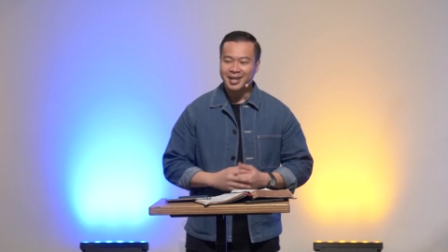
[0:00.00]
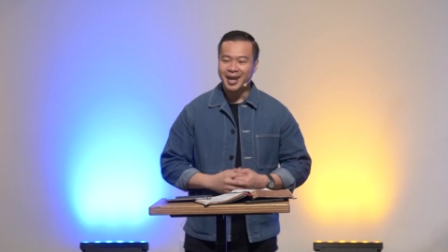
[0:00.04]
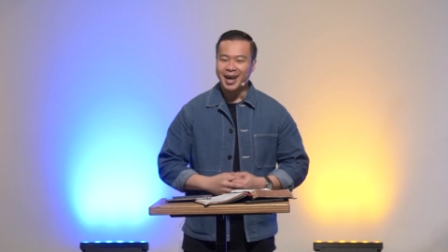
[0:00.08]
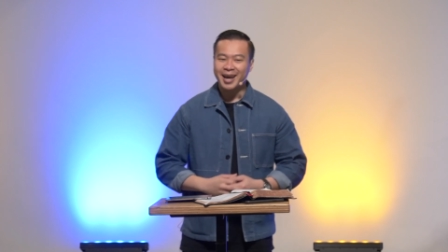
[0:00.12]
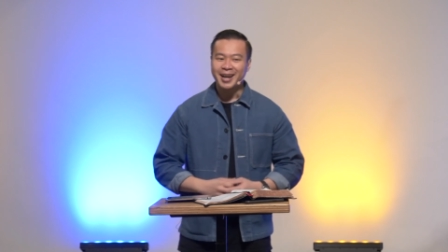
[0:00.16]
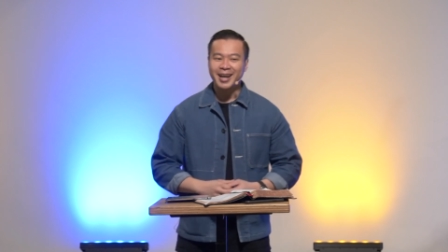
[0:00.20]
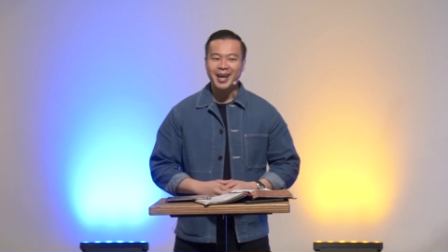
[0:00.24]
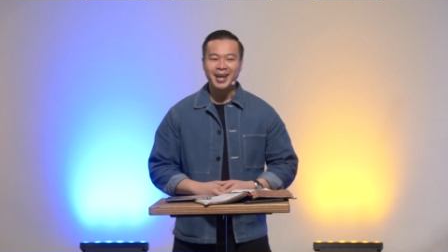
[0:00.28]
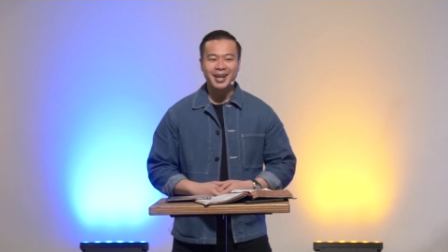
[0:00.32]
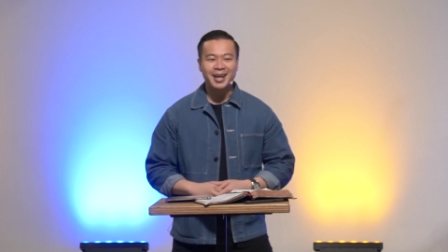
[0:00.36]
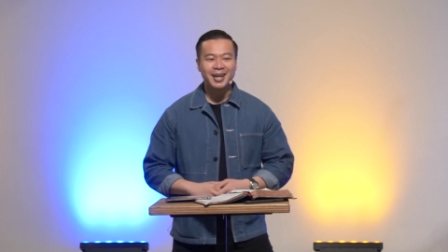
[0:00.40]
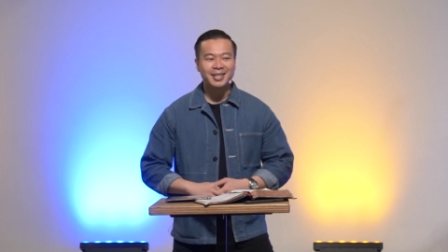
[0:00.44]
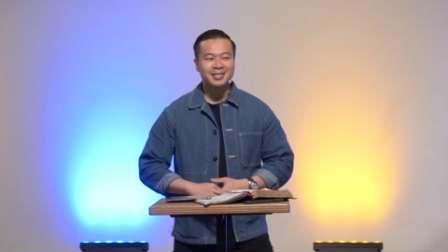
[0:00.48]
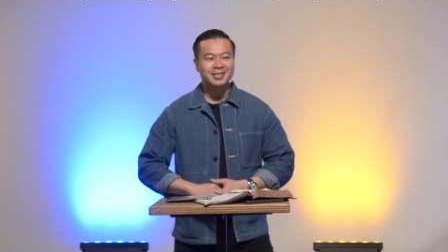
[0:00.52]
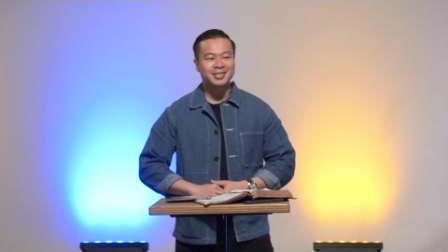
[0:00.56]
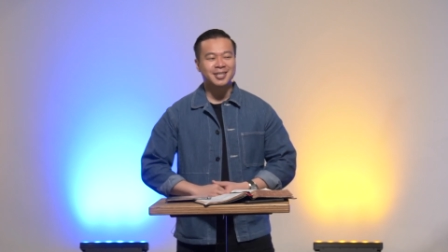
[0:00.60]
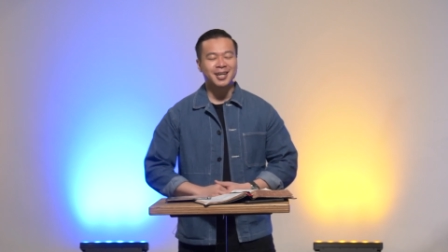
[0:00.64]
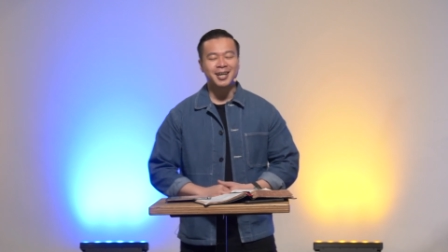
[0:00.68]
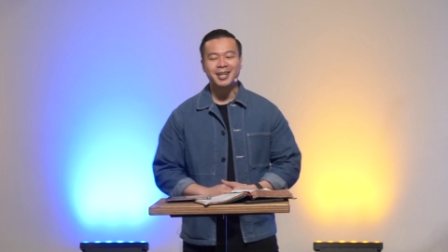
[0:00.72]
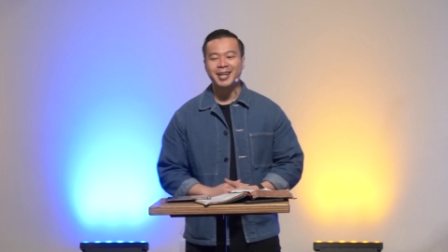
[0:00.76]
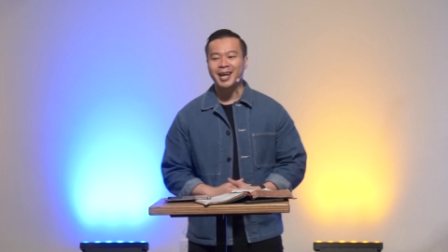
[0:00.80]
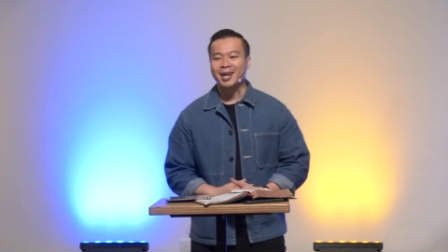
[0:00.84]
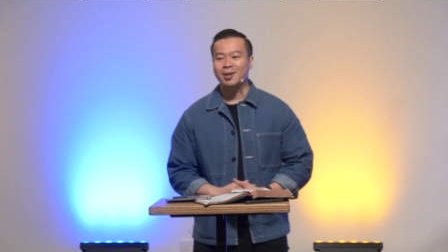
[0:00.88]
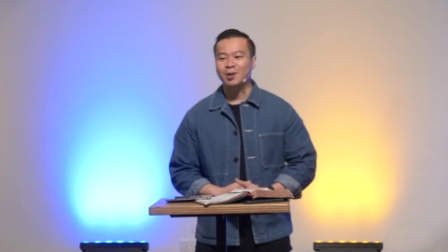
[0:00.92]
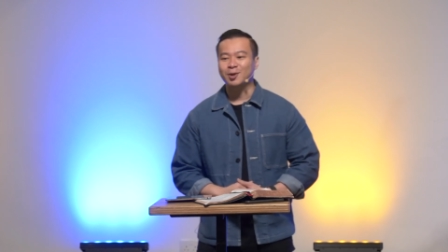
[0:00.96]
And then I
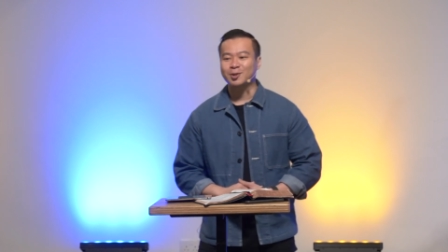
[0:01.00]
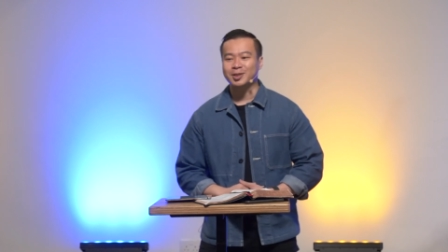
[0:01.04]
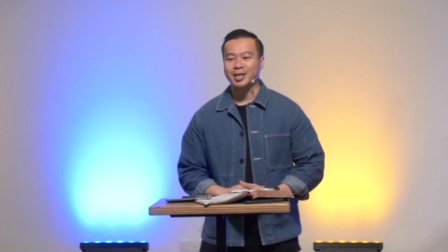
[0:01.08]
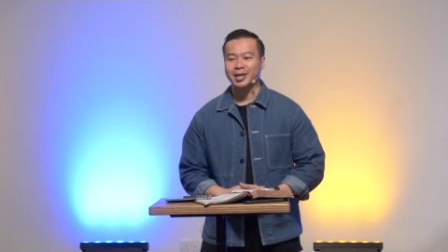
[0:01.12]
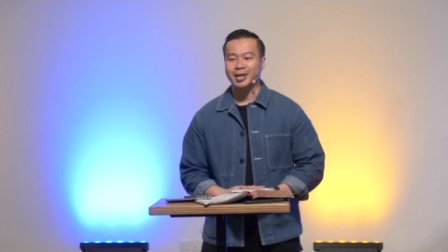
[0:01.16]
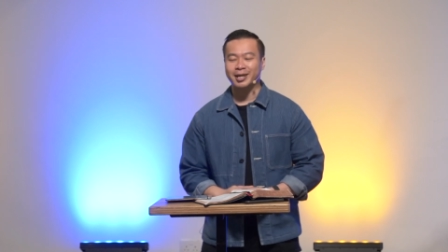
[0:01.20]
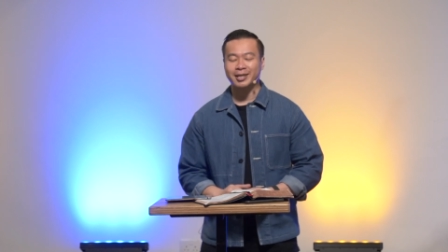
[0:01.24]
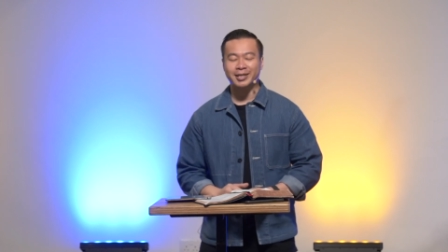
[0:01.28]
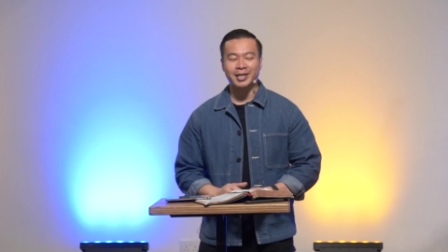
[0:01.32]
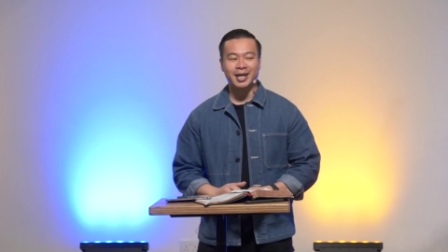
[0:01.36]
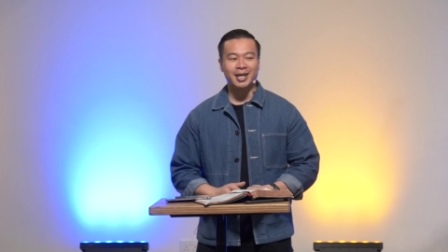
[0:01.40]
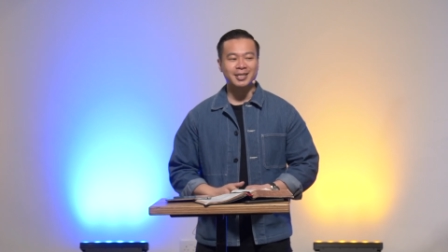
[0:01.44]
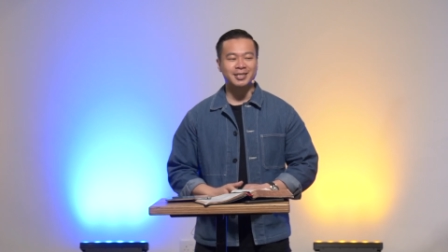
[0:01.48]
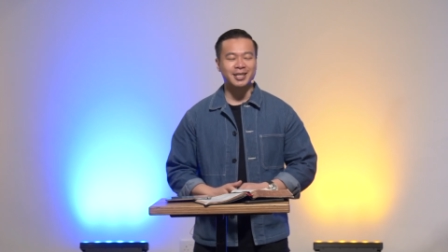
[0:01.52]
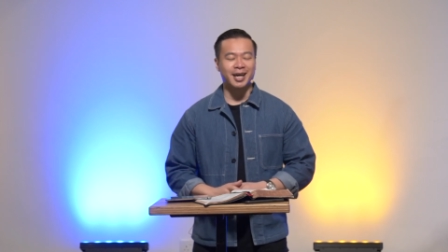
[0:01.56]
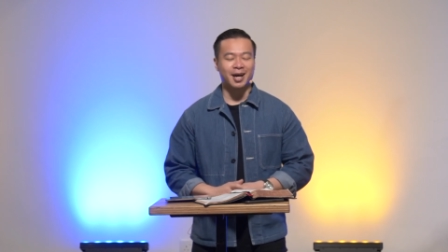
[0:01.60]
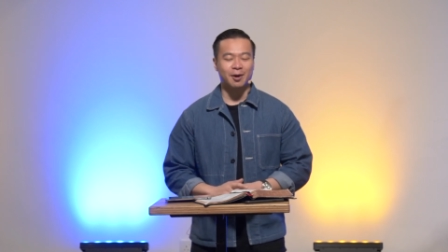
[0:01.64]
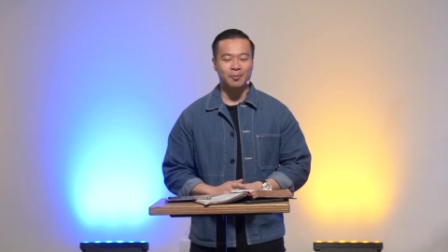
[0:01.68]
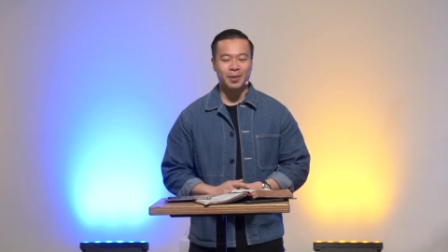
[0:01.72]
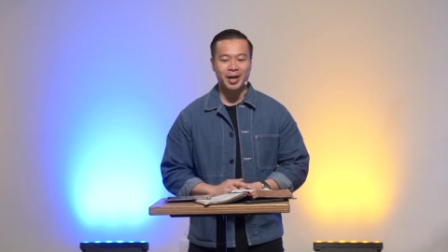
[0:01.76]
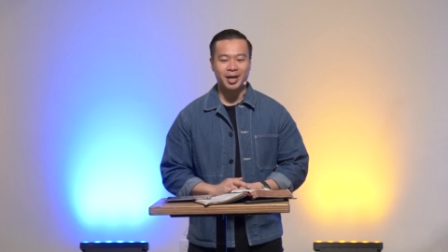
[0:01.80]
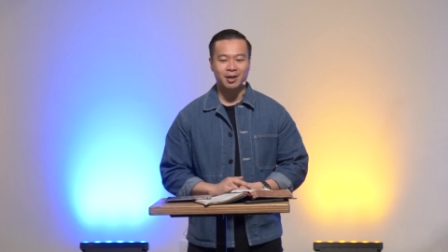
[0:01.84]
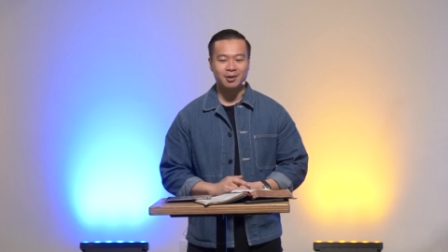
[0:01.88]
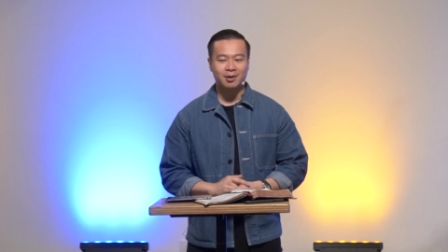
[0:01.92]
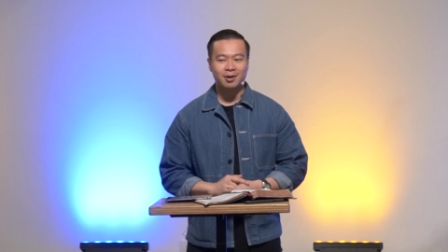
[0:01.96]
turned and looked at the nurse
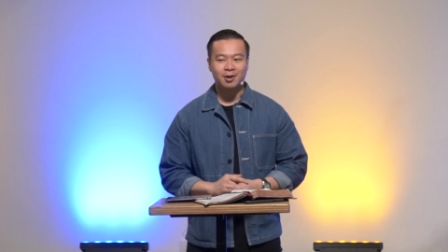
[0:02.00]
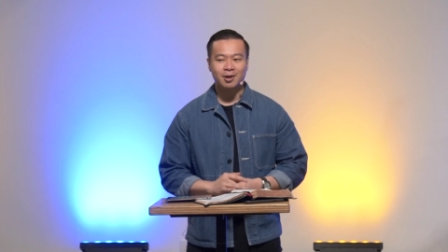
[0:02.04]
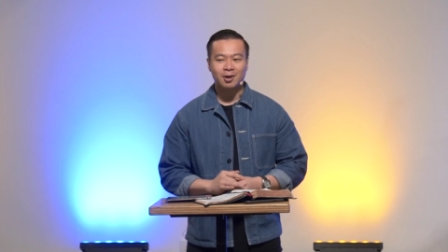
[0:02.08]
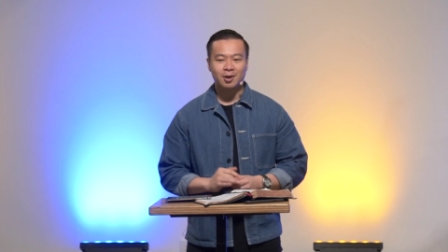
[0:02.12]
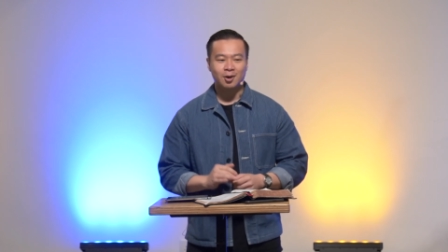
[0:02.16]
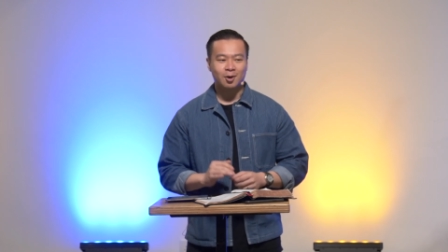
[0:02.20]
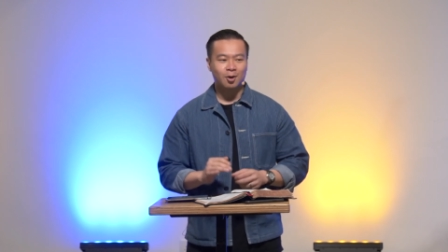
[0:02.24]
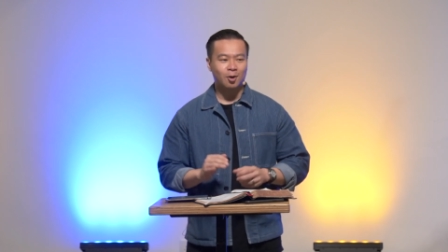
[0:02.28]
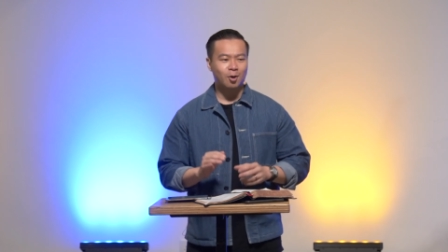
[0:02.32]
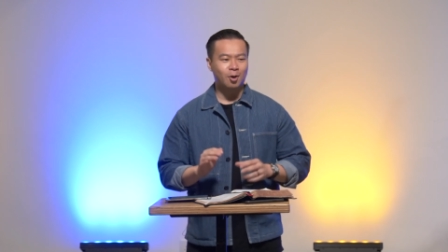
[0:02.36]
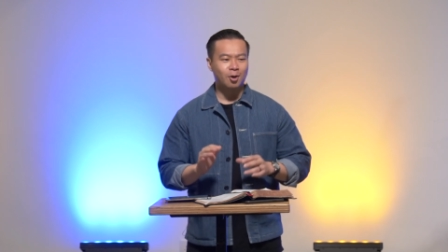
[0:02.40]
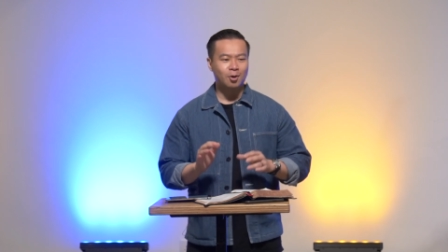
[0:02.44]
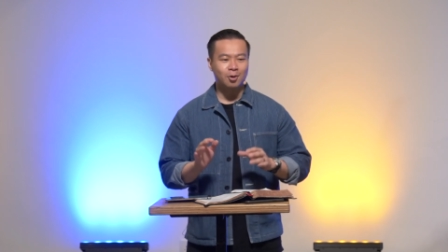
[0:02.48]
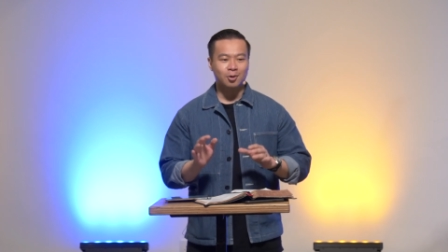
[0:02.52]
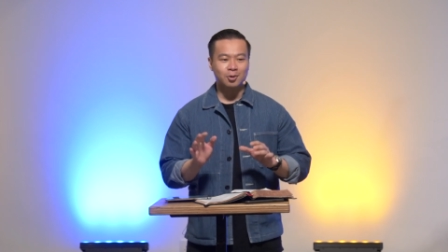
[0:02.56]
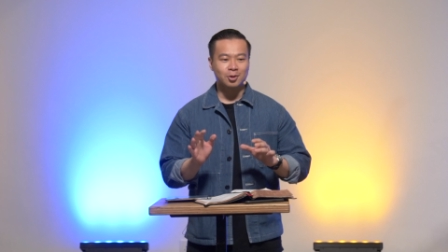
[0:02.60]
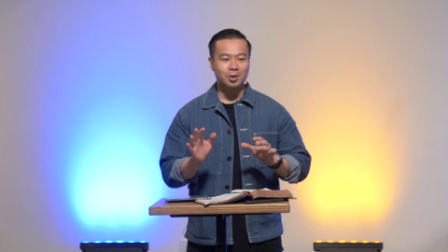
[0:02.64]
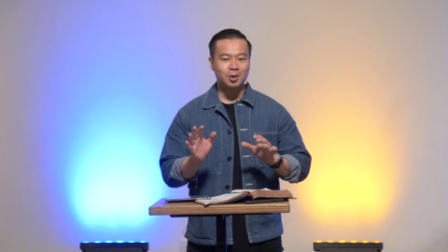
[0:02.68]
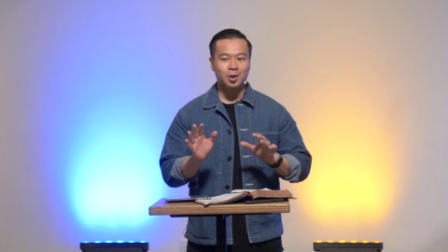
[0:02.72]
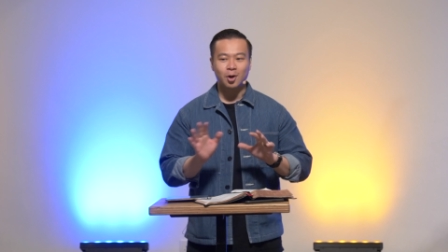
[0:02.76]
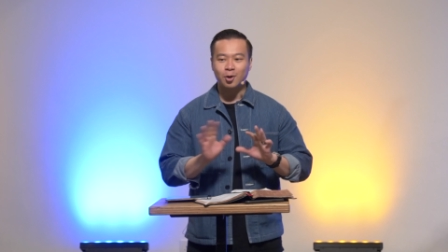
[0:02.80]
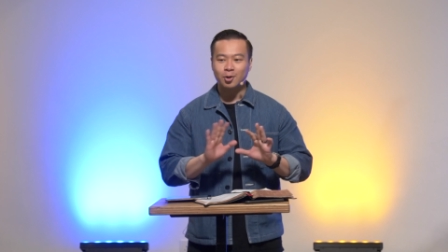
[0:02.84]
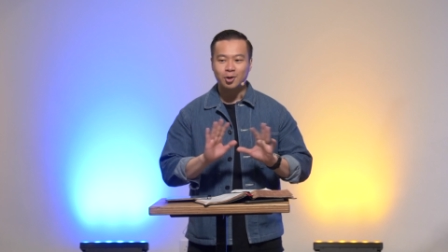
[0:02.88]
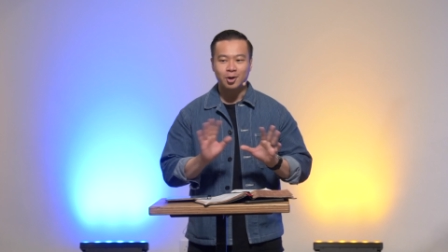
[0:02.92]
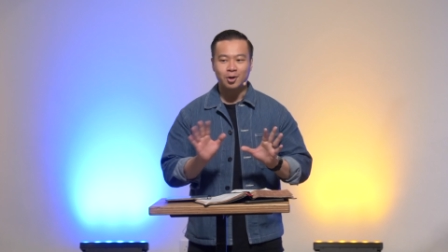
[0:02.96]
and went, oh,
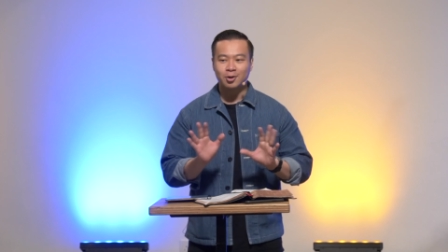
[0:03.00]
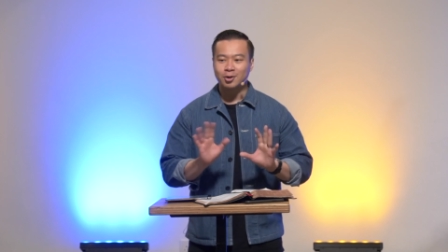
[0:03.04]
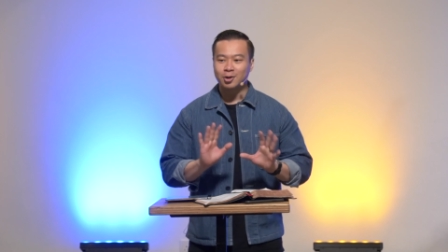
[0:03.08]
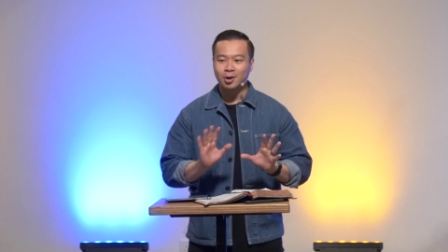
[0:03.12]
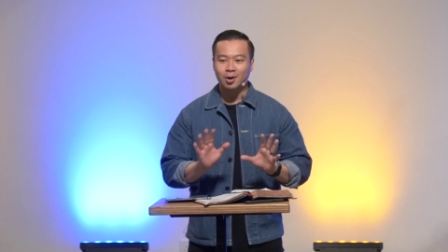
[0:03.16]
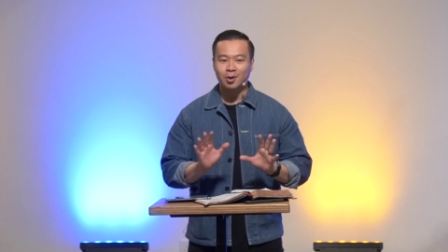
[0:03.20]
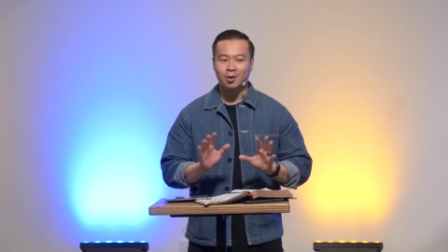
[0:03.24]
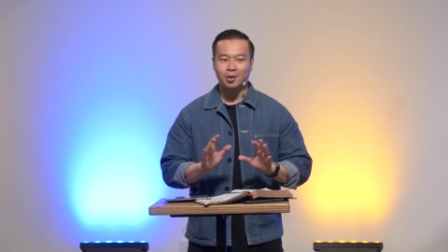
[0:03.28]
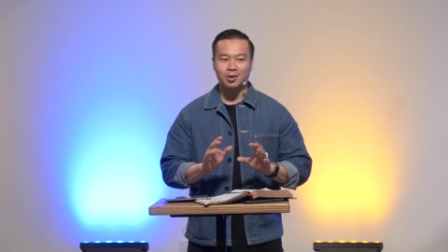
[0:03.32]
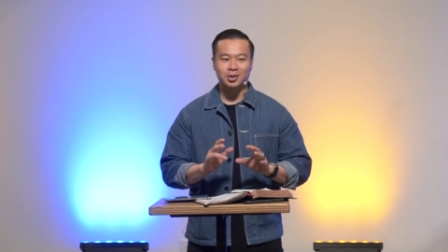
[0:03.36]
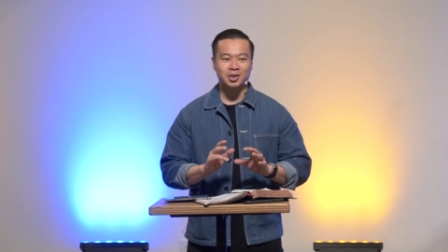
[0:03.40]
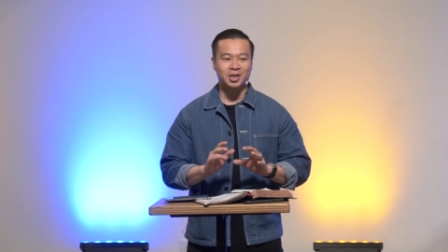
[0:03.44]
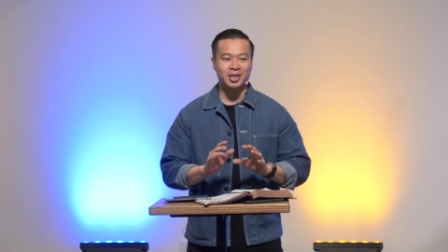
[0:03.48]
no, no, no.